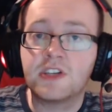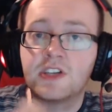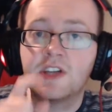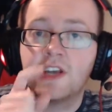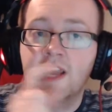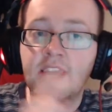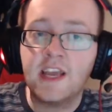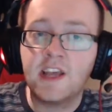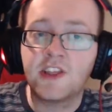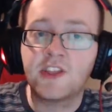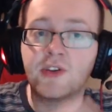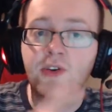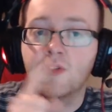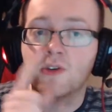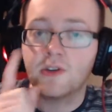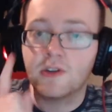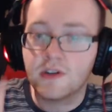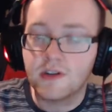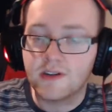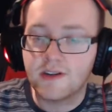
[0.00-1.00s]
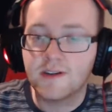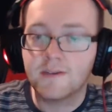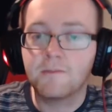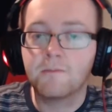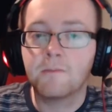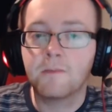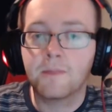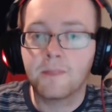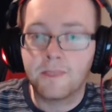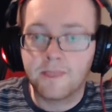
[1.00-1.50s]
and then Mary said,
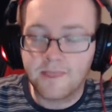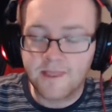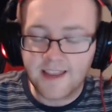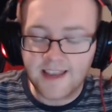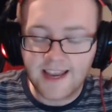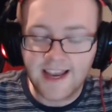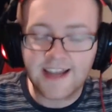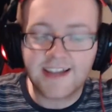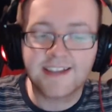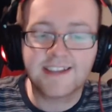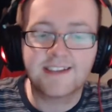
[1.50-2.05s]
because